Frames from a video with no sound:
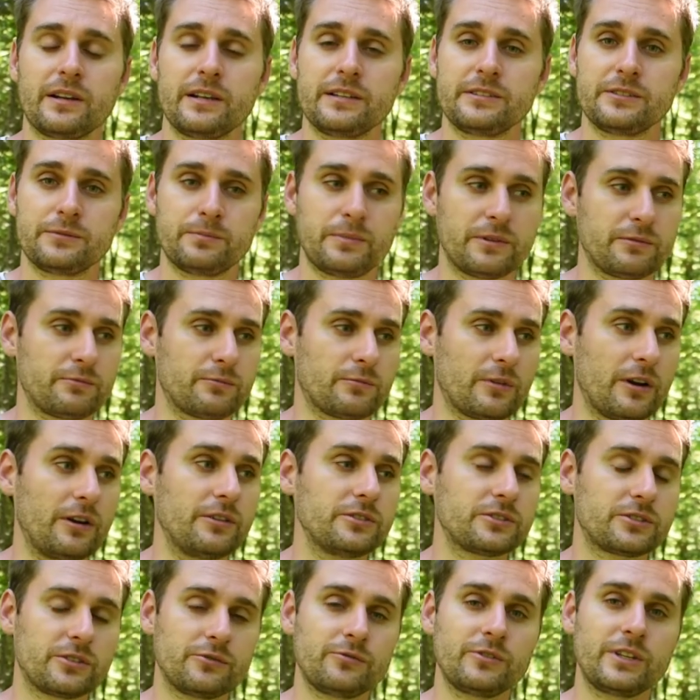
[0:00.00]
It's been
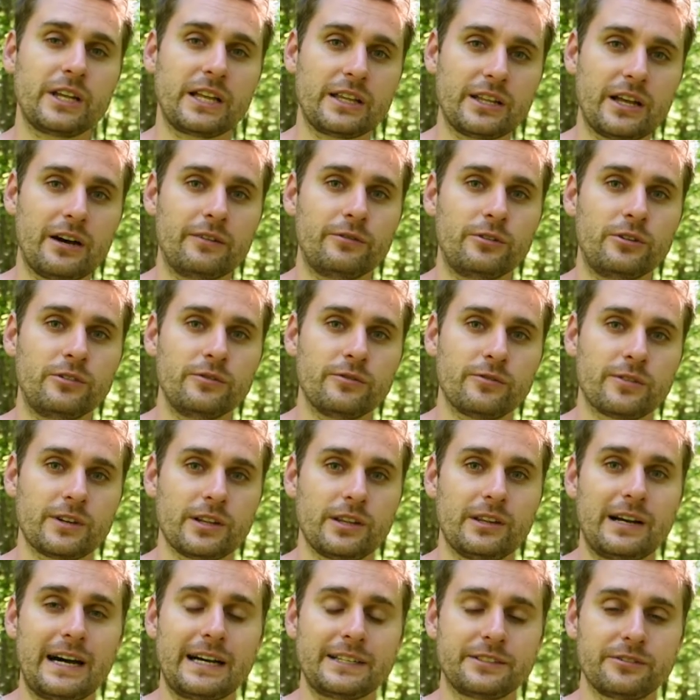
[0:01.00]
relatively level for the
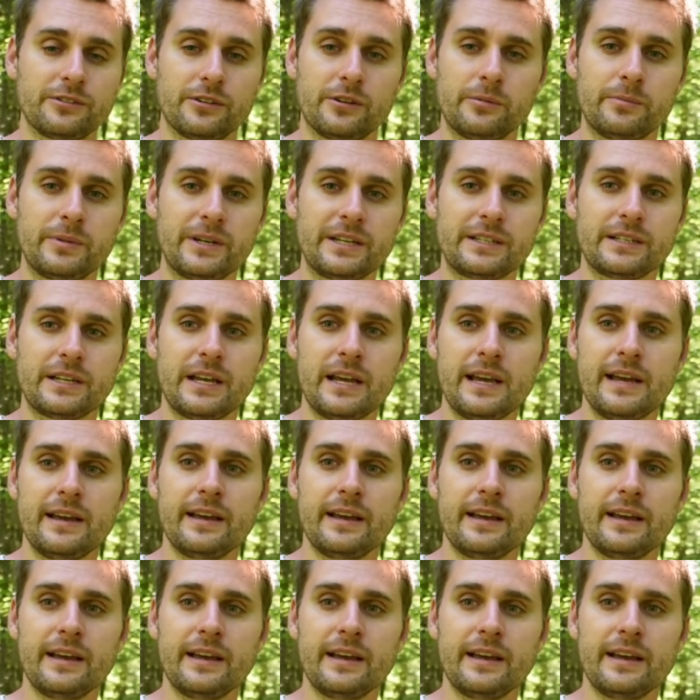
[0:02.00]
last little bit,